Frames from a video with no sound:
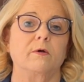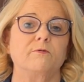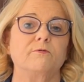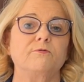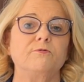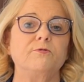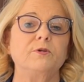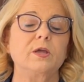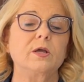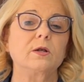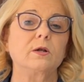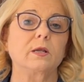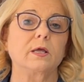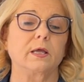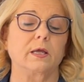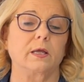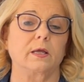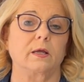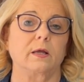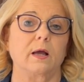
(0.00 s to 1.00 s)

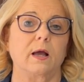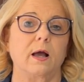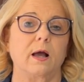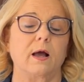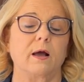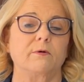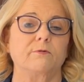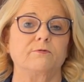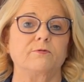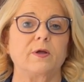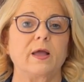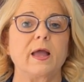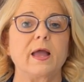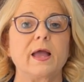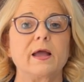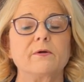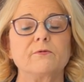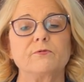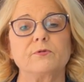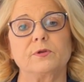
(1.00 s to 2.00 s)
feeling of
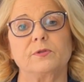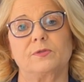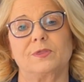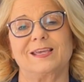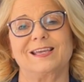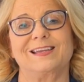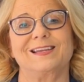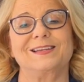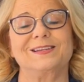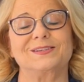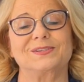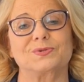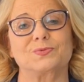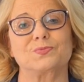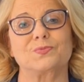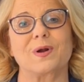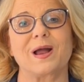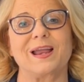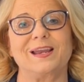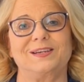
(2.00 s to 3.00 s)
everything is
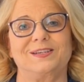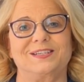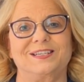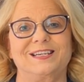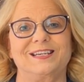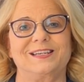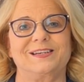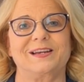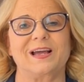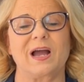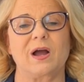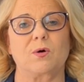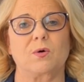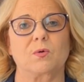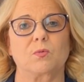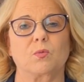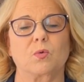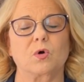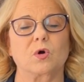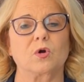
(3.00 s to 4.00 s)
right in our
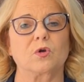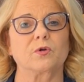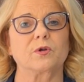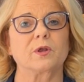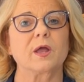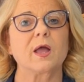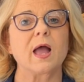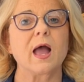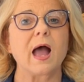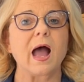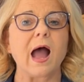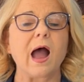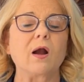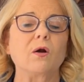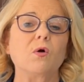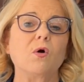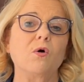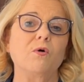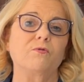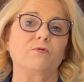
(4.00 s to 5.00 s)
world,
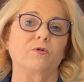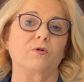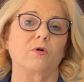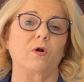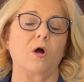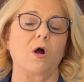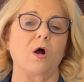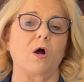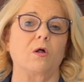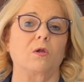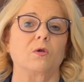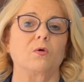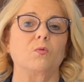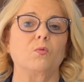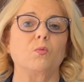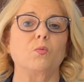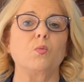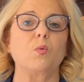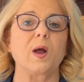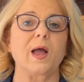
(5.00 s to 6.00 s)
our overall
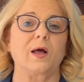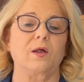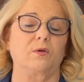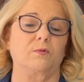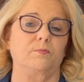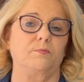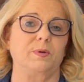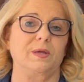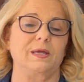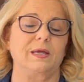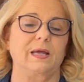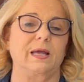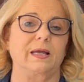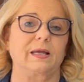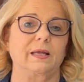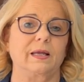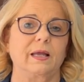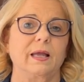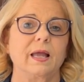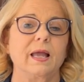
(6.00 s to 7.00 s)

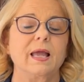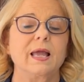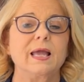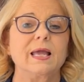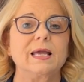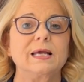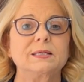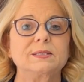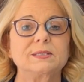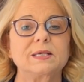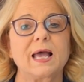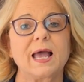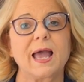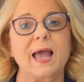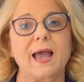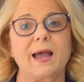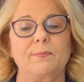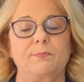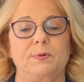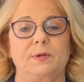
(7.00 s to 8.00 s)
well-being. It's a
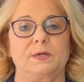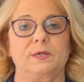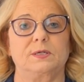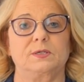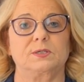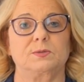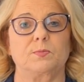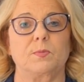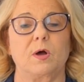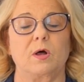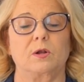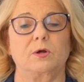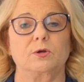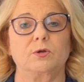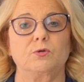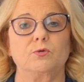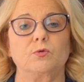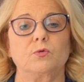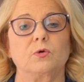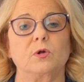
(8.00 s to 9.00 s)
happiness
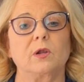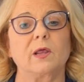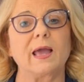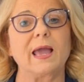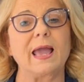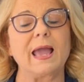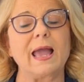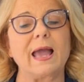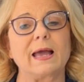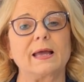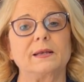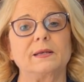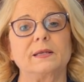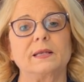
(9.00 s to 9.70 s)
molecule, and